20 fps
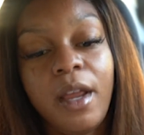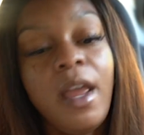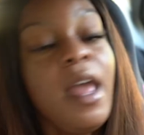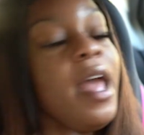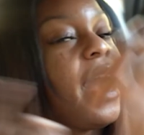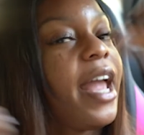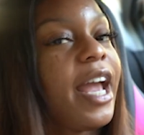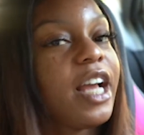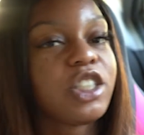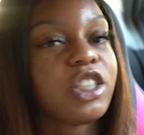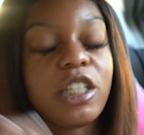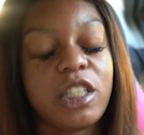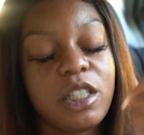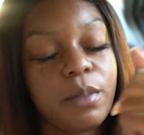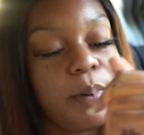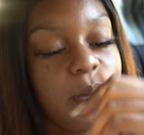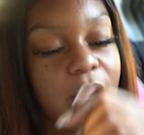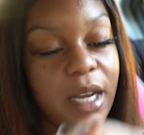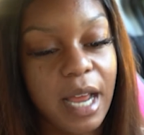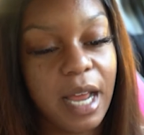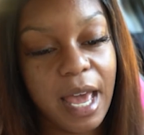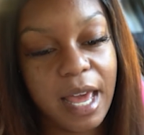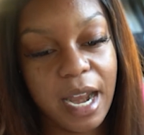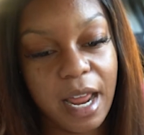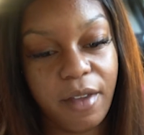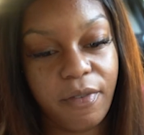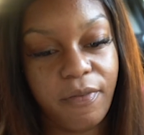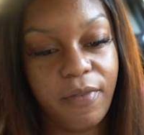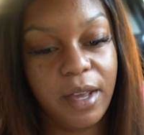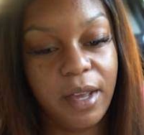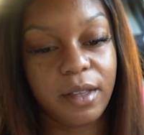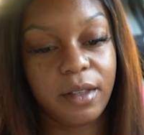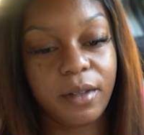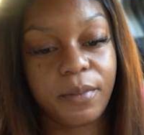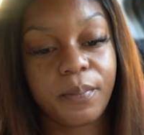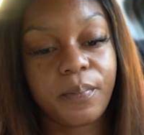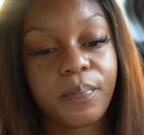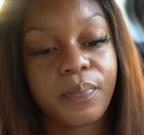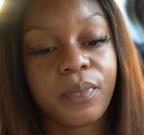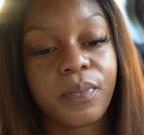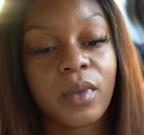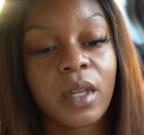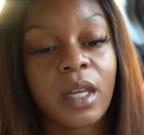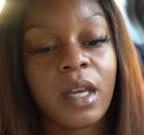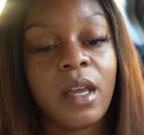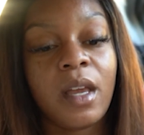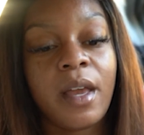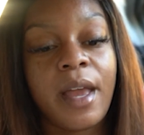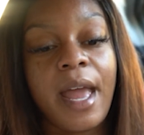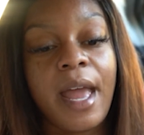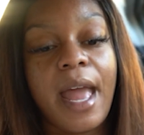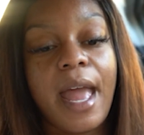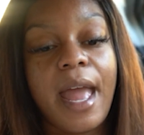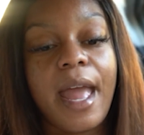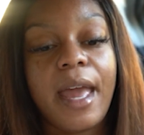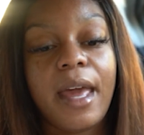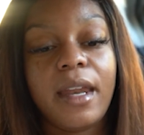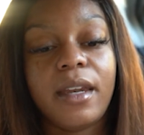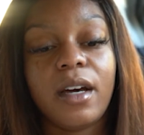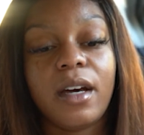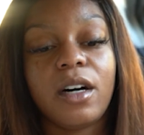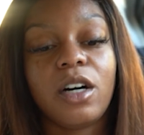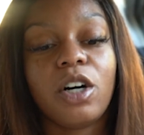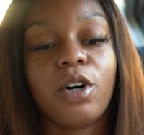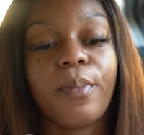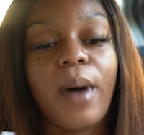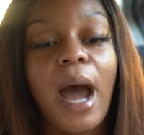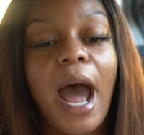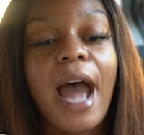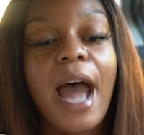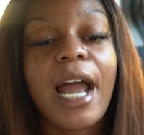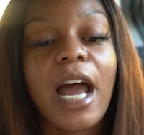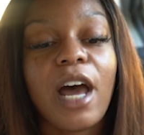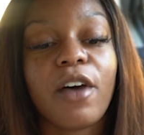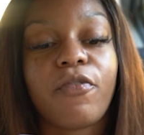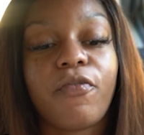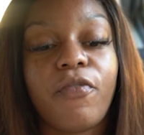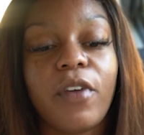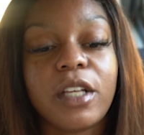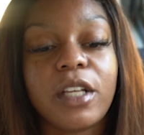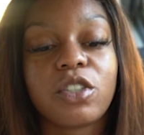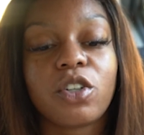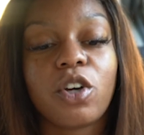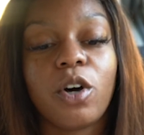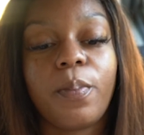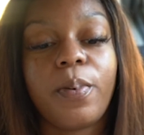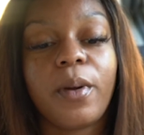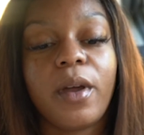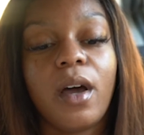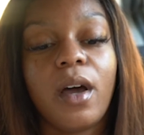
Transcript: It just depended how they feeling. And um, I got physical